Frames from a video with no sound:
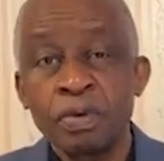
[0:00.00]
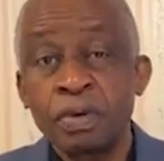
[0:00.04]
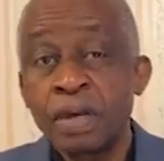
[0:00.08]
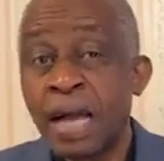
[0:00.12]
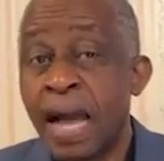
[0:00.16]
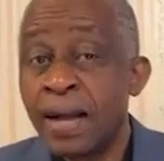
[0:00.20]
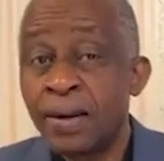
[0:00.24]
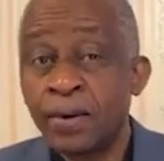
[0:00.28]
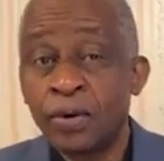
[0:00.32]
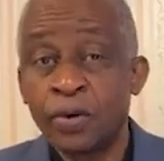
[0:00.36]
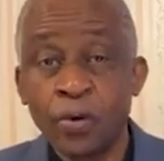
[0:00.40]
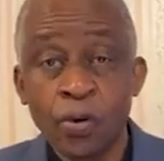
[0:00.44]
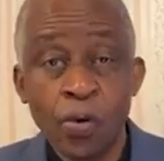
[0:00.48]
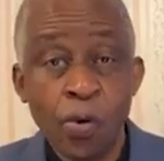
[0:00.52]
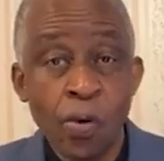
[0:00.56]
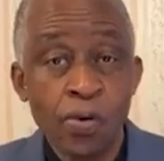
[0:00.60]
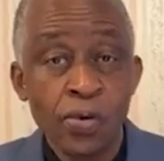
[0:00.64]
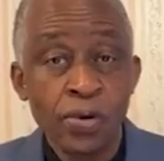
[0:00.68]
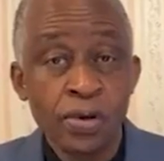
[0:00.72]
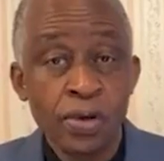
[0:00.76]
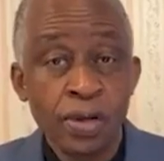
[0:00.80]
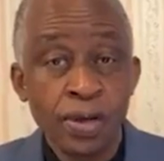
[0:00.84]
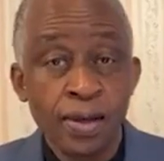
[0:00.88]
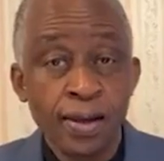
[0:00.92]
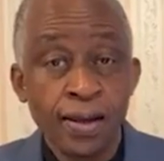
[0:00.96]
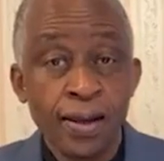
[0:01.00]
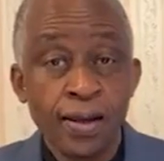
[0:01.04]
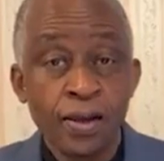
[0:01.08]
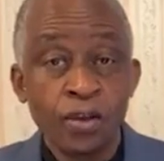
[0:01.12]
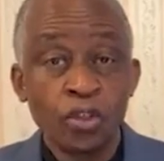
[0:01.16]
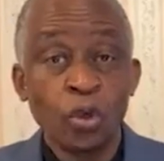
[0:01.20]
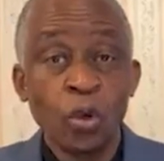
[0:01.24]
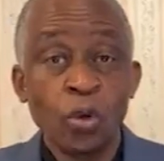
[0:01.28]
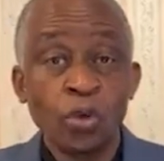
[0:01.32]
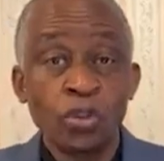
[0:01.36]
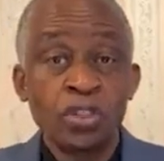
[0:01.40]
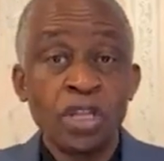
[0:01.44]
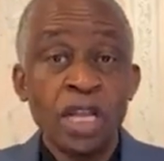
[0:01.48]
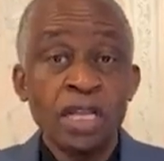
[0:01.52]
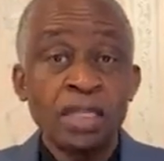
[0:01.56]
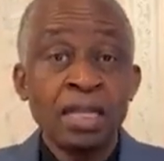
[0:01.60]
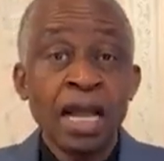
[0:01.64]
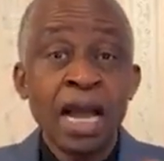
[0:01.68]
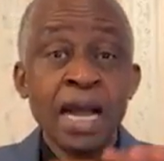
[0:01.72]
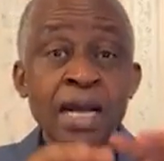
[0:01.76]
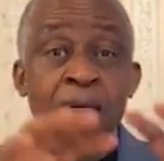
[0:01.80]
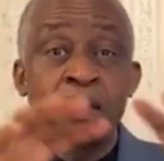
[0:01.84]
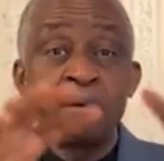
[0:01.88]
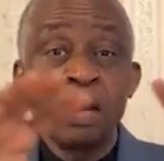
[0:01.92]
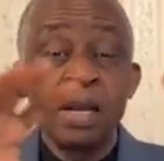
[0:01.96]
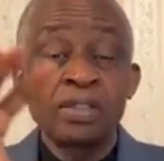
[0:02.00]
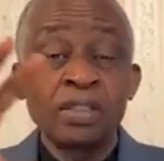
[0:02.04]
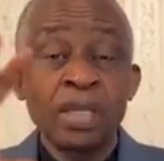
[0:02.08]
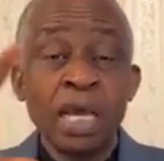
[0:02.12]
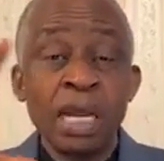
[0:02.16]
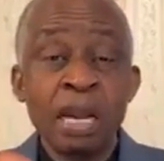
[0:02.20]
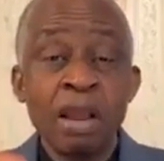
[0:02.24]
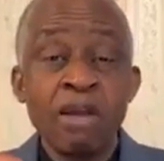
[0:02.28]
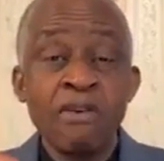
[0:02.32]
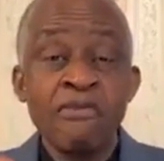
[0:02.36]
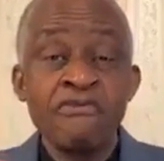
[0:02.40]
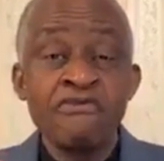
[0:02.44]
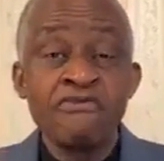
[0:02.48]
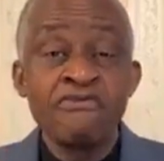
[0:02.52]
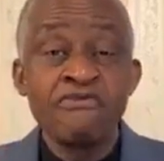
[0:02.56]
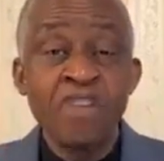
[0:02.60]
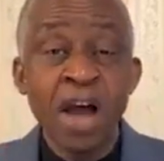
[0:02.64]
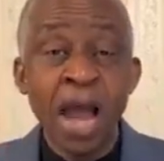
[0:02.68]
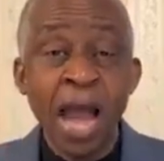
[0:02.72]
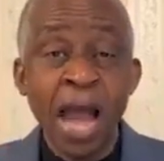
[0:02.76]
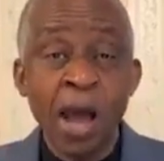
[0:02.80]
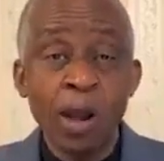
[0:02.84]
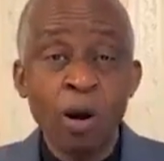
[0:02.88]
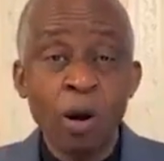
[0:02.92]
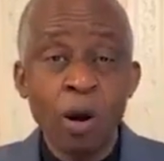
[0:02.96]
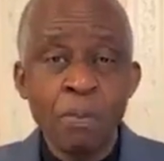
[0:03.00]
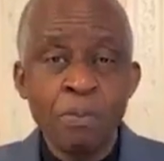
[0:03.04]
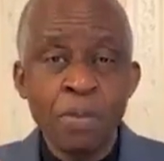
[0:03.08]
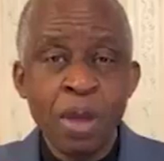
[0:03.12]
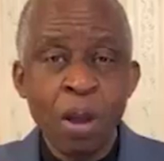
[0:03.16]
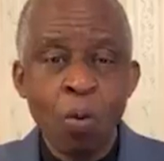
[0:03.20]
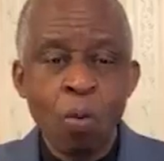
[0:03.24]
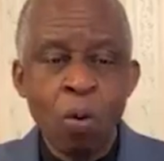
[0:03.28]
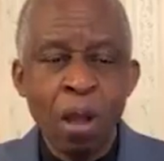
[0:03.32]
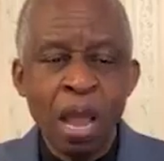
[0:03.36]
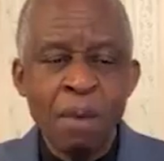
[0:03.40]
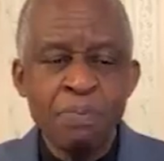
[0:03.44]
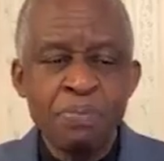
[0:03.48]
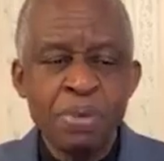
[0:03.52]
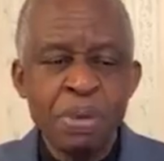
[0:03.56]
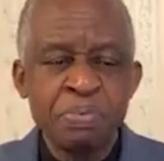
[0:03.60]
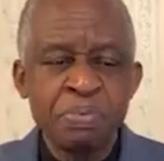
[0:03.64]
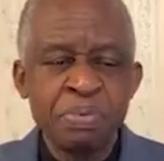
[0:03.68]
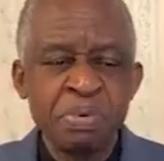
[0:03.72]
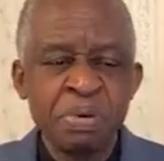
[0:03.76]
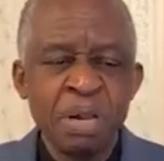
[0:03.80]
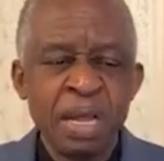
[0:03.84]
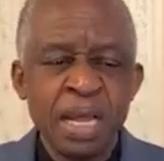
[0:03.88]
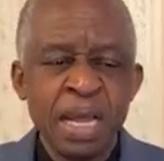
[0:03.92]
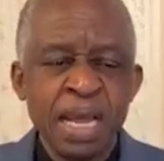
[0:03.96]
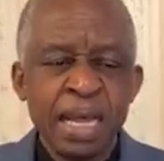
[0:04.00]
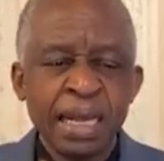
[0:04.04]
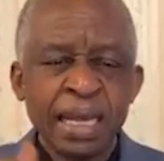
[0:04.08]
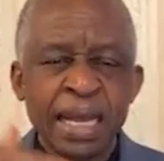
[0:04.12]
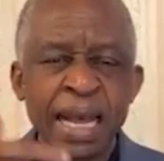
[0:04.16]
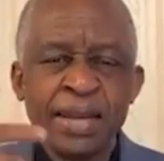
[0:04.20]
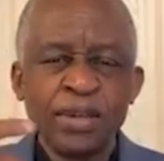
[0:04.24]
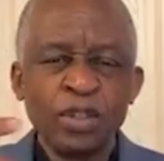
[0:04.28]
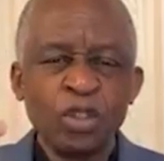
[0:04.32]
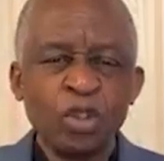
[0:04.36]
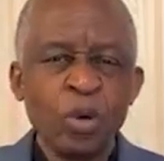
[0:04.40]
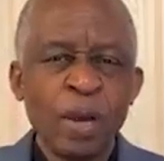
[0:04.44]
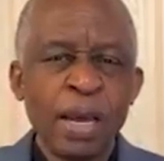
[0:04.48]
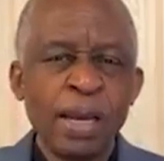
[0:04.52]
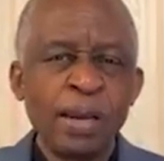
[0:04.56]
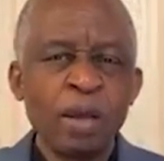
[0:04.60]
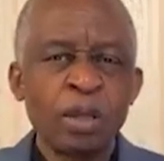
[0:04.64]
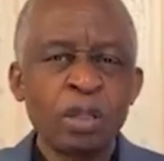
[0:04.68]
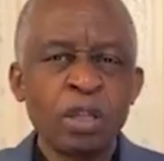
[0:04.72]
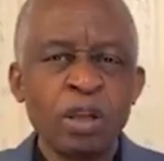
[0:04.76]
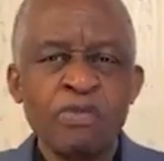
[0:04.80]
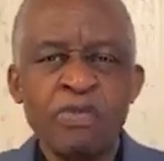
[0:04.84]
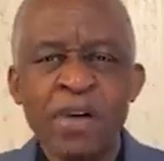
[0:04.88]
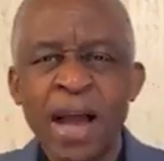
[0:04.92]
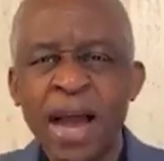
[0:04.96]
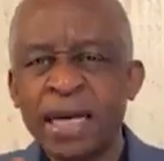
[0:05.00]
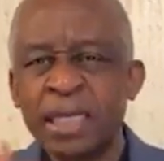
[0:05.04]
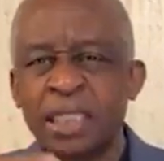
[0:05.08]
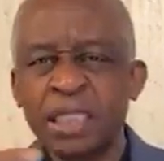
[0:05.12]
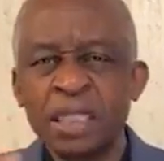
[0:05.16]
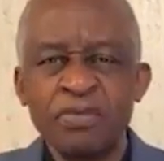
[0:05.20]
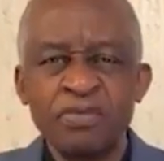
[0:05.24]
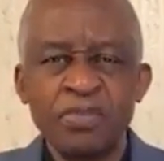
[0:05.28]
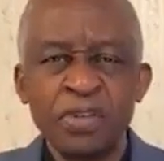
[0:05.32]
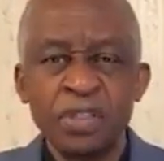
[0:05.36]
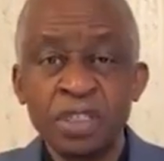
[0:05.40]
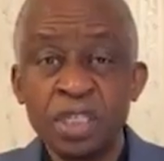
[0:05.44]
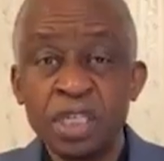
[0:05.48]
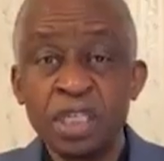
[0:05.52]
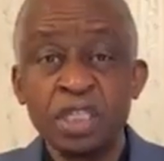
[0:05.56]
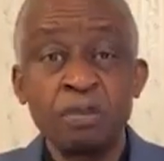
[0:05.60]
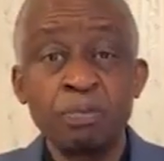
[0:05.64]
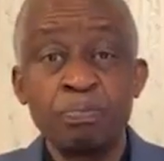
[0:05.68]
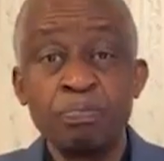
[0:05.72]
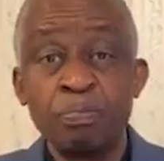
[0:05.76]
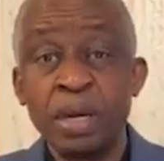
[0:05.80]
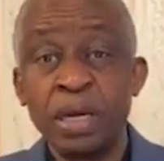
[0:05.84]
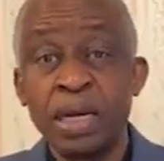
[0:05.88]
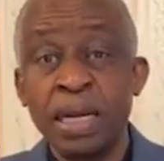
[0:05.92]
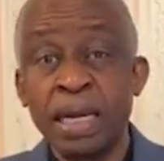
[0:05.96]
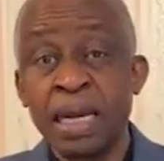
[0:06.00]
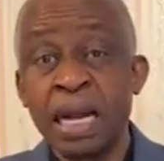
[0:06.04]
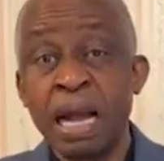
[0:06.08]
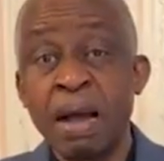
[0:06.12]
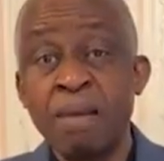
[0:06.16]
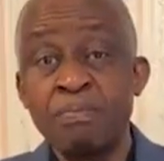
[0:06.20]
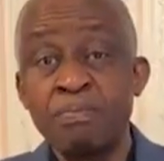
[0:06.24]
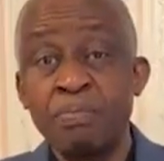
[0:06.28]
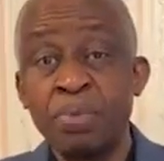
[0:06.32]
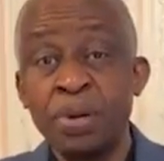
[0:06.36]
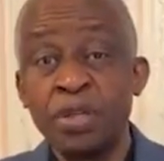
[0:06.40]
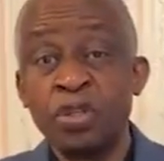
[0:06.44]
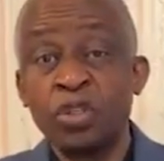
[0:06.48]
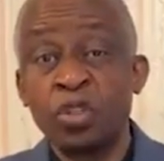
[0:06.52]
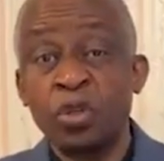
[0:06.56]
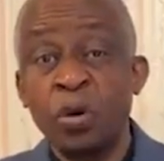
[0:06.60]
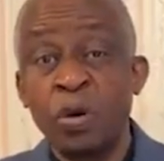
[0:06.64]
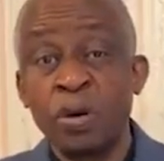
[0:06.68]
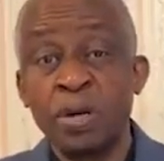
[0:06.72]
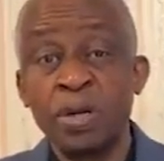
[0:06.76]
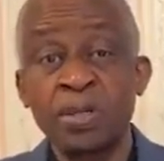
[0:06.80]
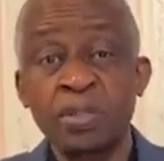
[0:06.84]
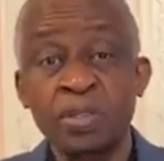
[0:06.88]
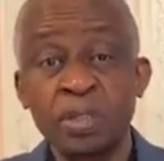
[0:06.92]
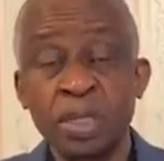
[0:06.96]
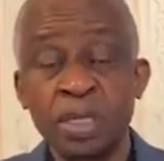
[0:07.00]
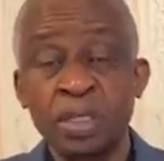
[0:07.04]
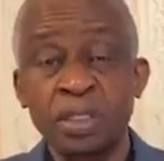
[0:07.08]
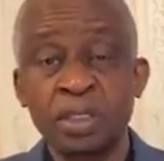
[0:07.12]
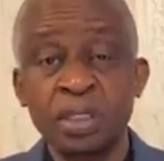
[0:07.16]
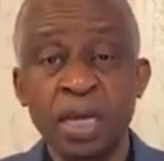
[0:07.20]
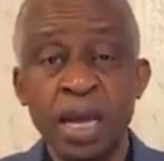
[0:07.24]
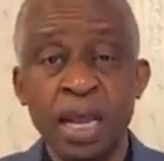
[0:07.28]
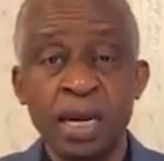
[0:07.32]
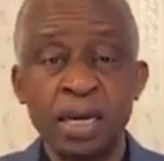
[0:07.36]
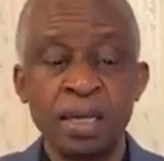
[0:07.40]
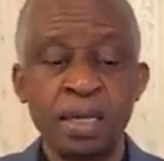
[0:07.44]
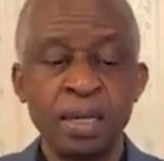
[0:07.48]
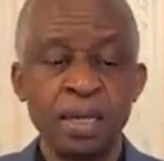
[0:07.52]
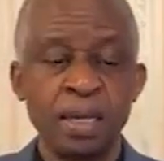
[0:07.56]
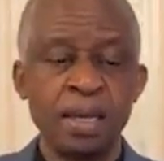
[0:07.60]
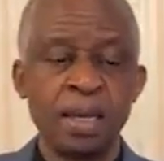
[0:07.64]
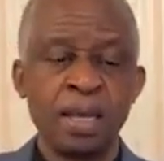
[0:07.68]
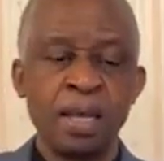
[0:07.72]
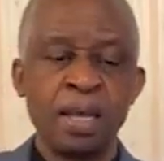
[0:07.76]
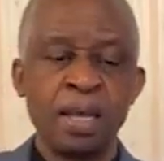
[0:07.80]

You can't grow. So Satan creates an environment where people can do a lot of activities, but they can't please God essentially.